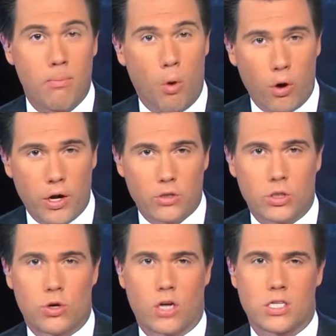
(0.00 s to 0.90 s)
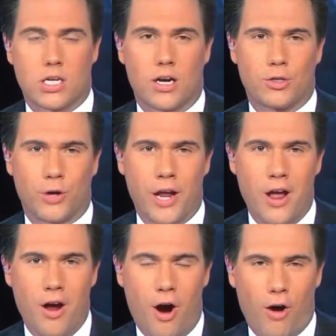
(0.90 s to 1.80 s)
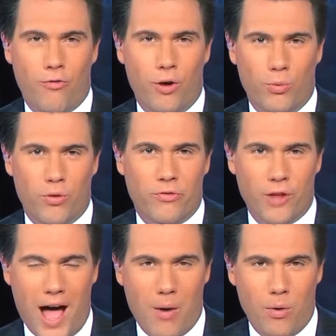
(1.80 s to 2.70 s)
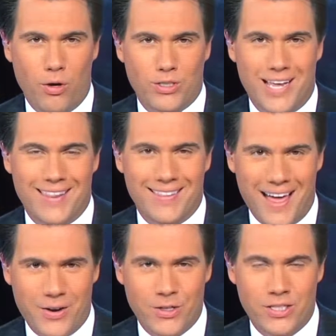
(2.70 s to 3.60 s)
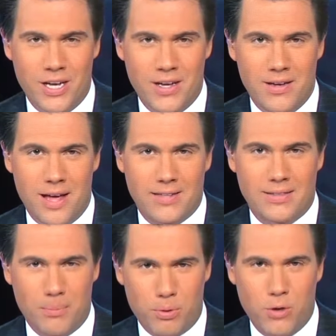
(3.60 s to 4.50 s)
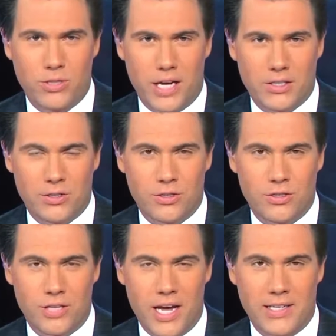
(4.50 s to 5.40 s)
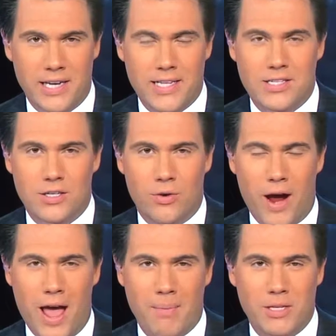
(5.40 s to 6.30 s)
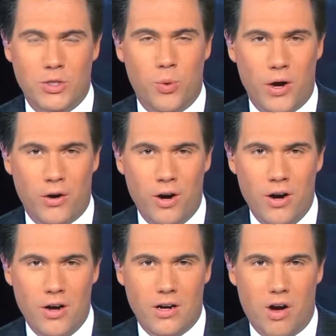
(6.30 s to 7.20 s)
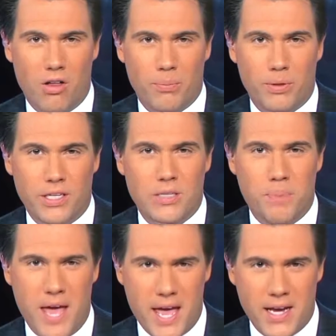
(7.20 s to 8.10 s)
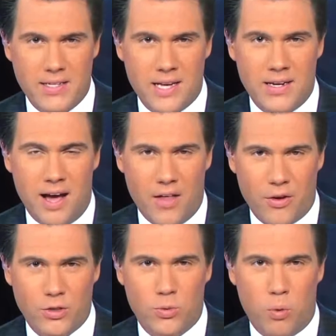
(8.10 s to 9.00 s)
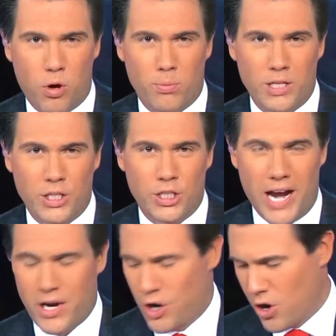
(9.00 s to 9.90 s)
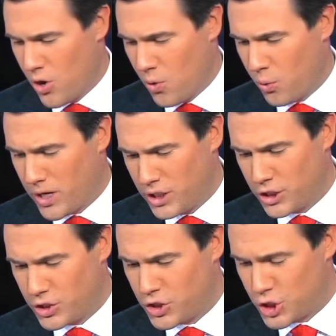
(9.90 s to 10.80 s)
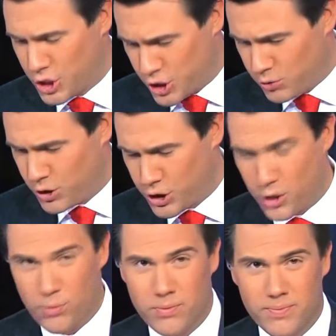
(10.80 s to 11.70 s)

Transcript: Memorials across the country are filled with flowers and letters as some protesters take to Instagram and Twitter calling police pigs, and others reportedly chant, "We should shoot you,"